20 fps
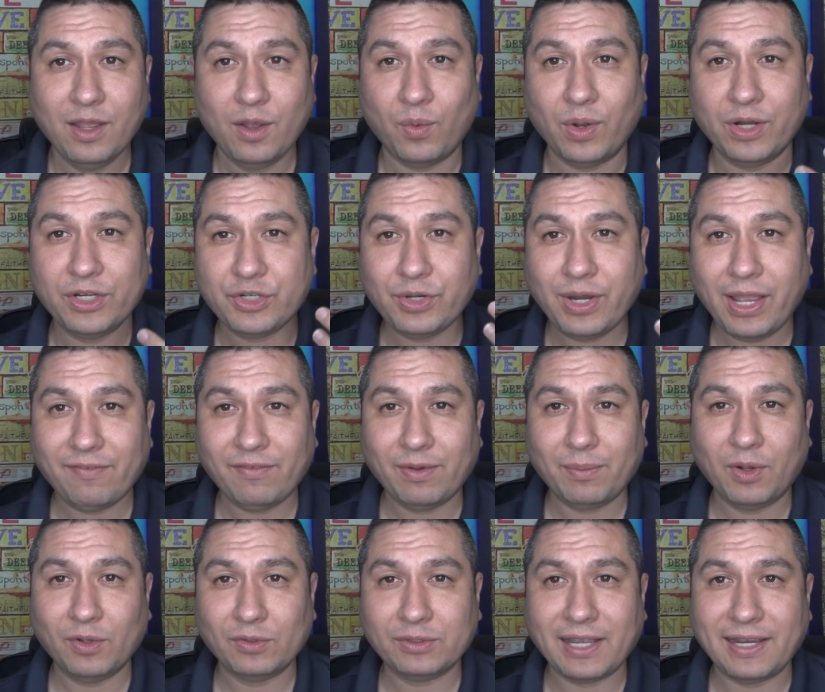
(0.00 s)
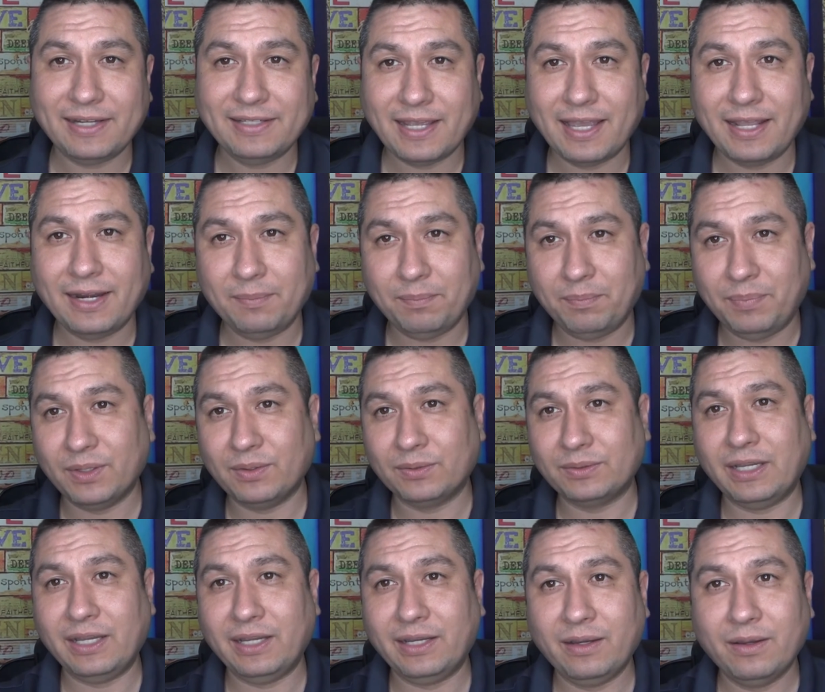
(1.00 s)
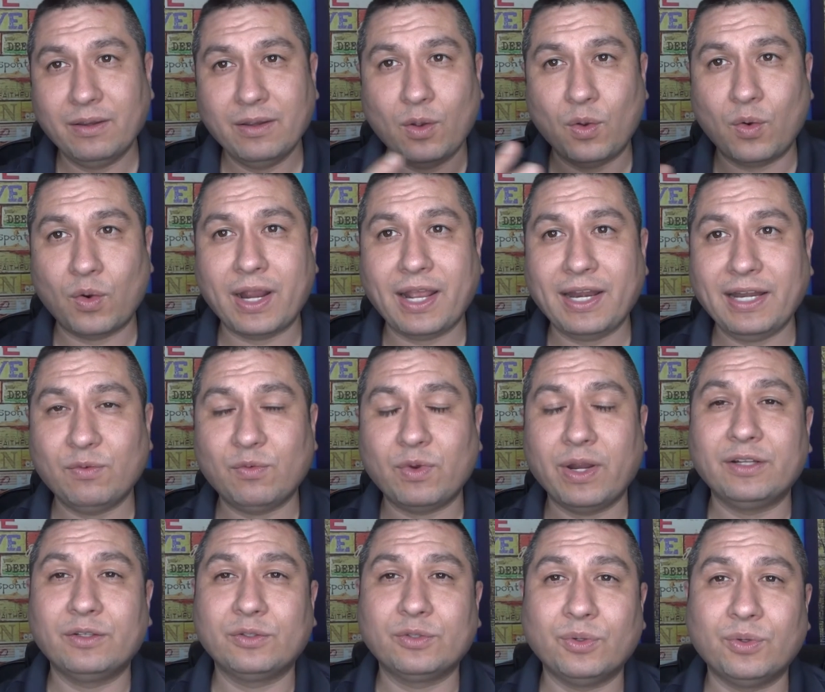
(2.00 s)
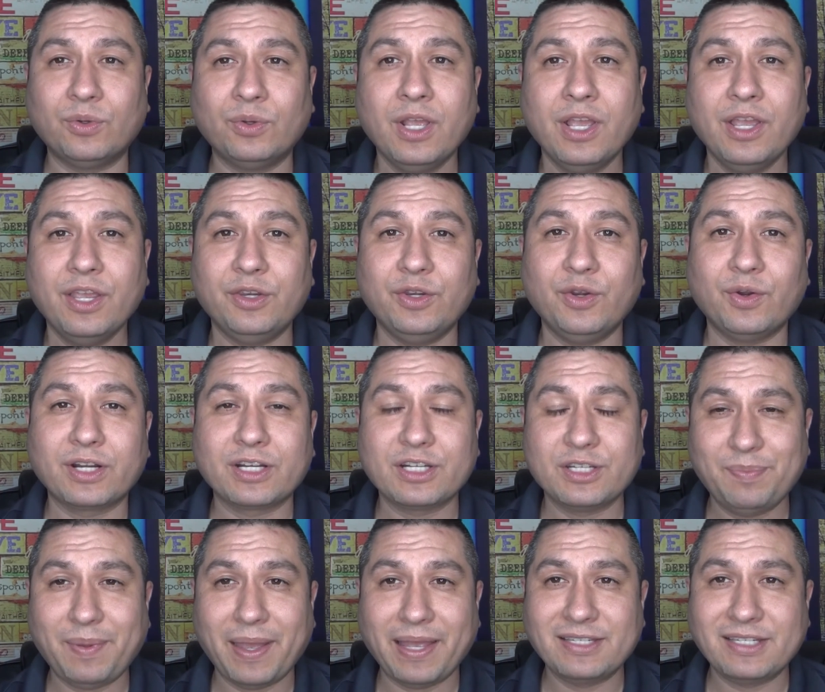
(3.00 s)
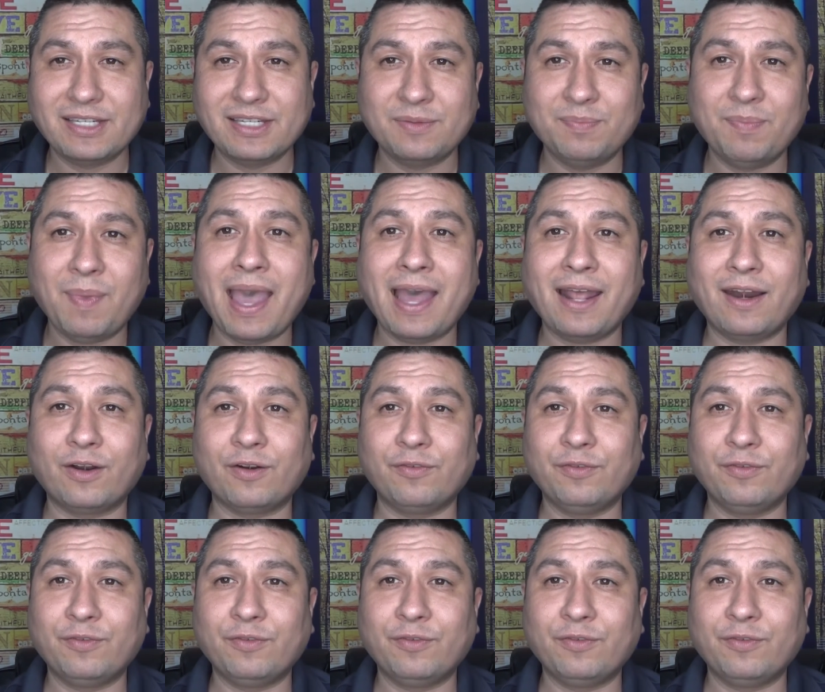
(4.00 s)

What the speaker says: Once you have a multi-tenant building or any rental, your expenses matter.